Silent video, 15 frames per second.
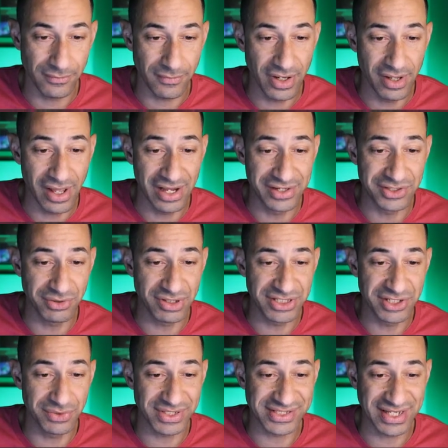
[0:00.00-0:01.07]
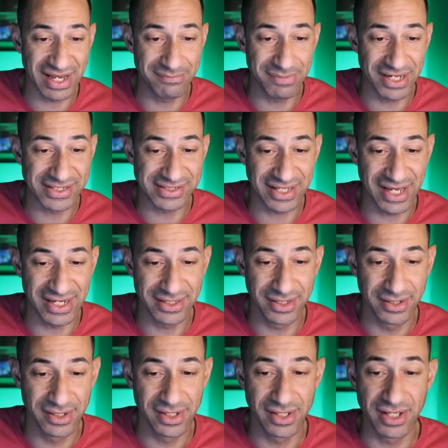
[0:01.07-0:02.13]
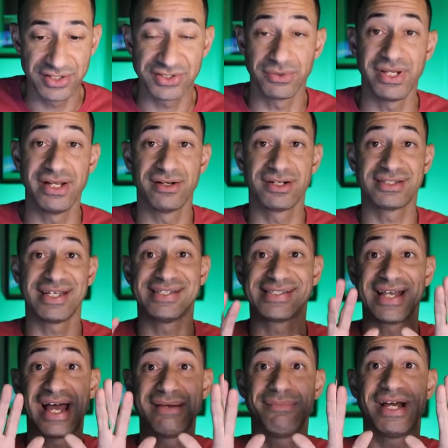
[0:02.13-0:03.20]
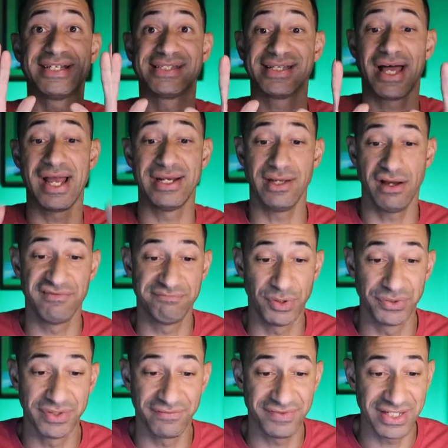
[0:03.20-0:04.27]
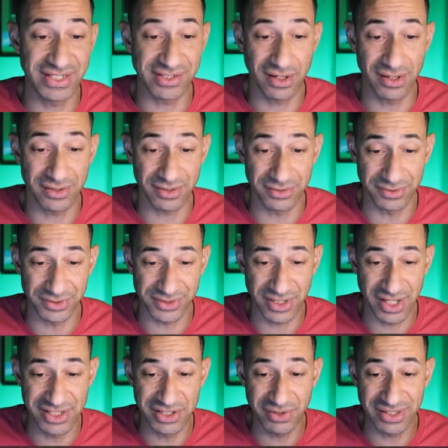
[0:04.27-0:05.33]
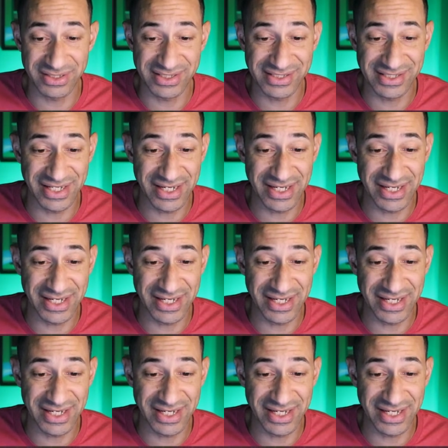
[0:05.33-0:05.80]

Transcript: and you can do a side-by-side. So here is a side-by-side of both of these articles, and you can see